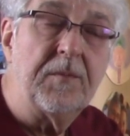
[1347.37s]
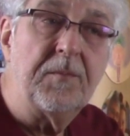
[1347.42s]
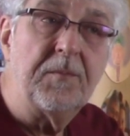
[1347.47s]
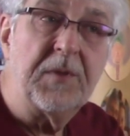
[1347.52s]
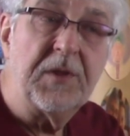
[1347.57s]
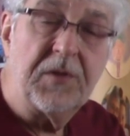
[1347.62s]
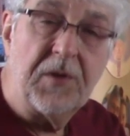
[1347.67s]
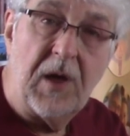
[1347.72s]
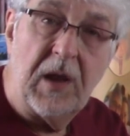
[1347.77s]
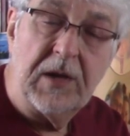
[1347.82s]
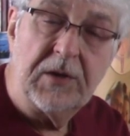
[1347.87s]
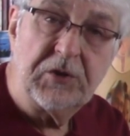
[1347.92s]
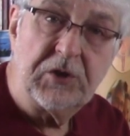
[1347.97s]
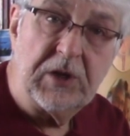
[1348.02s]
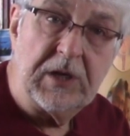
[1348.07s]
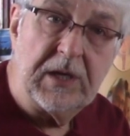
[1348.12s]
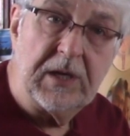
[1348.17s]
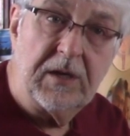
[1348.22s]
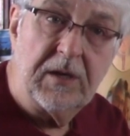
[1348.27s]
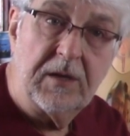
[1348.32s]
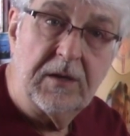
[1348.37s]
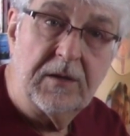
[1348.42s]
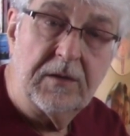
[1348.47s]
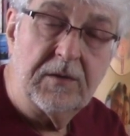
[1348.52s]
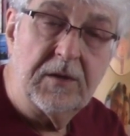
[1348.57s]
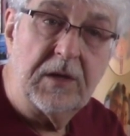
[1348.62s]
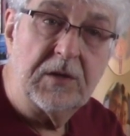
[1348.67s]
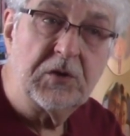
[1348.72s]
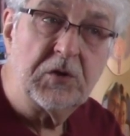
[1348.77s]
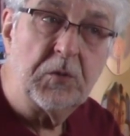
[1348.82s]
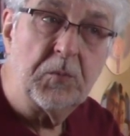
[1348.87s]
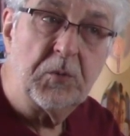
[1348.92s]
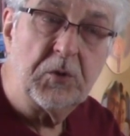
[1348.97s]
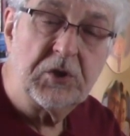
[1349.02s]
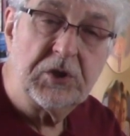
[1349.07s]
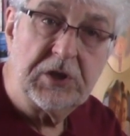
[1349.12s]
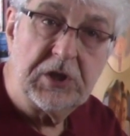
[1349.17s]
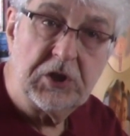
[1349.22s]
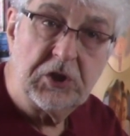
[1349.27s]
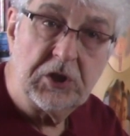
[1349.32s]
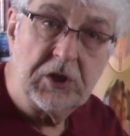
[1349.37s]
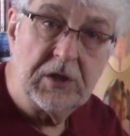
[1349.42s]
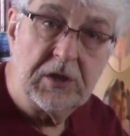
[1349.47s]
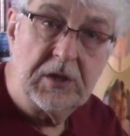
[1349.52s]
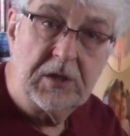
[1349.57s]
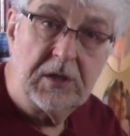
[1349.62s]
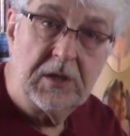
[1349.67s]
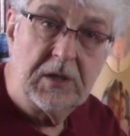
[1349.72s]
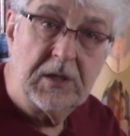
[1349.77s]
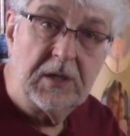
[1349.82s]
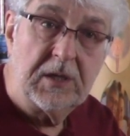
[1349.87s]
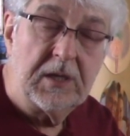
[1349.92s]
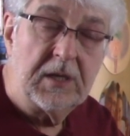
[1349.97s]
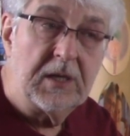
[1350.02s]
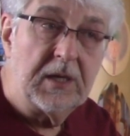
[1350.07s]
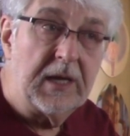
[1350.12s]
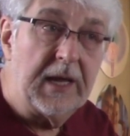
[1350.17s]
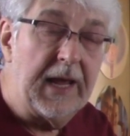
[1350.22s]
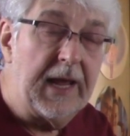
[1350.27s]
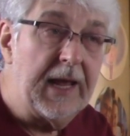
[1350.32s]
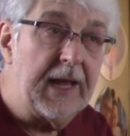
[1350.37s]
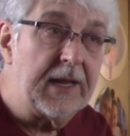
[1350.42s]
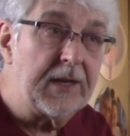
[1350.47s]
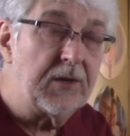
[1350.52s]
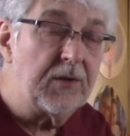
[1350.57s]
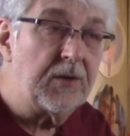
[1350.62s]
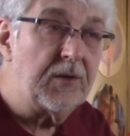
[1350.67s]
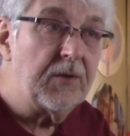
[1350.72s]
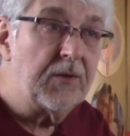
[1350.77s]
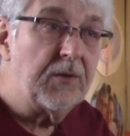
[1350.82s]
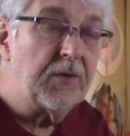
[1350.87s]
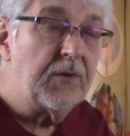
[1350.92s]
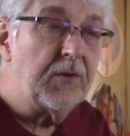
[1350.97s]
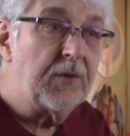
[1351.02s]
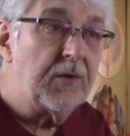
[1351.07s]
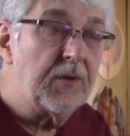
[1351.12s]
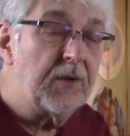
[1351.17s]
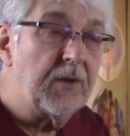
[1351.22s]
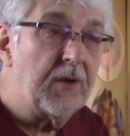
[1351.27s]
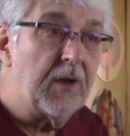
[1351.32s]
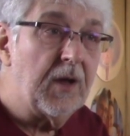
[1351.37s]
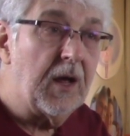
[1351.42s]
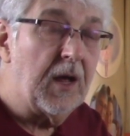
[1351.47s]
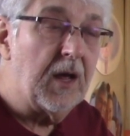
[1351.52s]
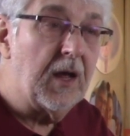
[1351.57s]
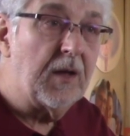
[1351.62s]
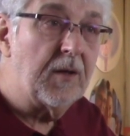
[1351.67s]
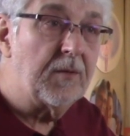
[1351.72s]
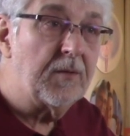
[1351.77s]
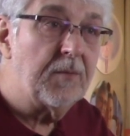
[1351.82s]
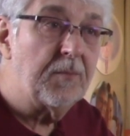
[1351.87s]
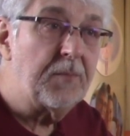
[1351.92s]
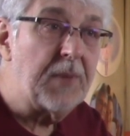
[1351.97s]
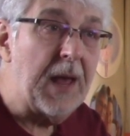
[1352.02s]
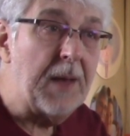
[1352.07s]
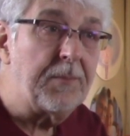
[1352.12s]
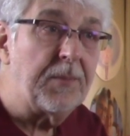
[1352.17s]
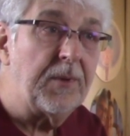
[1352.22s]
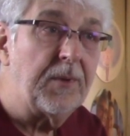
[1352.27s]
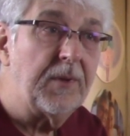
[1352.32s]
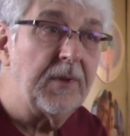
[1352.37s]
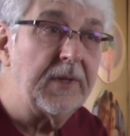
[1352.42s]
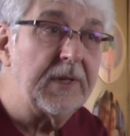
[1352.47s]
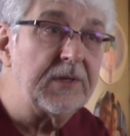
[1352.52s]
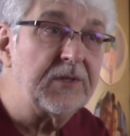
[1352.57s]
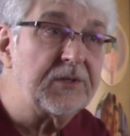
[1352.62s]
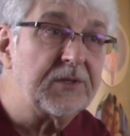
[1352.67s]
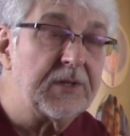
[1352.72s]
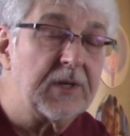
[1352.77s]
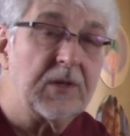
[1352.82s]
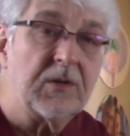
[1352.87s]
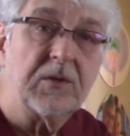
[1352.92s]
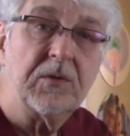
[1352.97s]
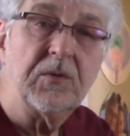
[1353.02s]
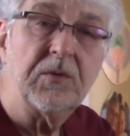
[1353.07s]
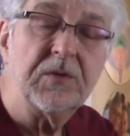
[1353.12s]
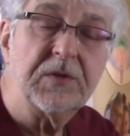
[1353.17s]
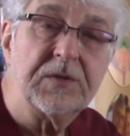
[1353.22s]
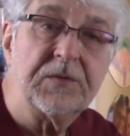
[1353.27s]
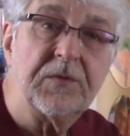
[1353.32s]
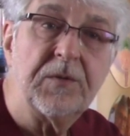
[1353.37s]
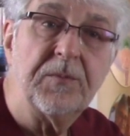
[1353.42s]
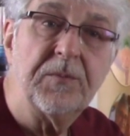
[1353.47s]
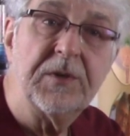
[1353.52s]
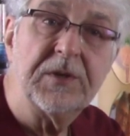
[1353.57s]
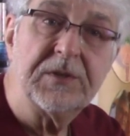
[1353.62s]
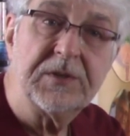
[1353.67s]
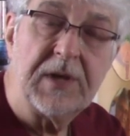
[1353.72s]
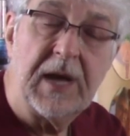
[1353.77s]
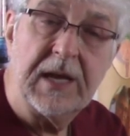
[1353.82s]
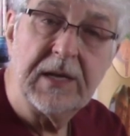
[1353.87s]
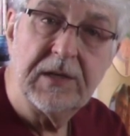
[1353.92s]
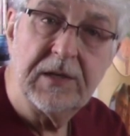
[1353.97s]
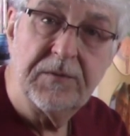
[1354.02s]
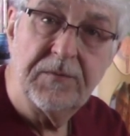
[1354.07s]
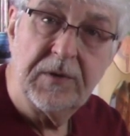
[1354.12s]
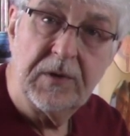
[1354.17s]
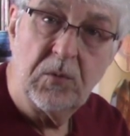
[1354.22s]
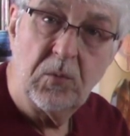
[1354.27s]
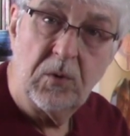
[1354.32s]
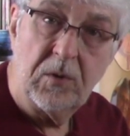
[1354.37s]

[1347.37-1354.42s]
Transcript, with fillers: mythology, superstition, and uh, papal encyclicals from the scientific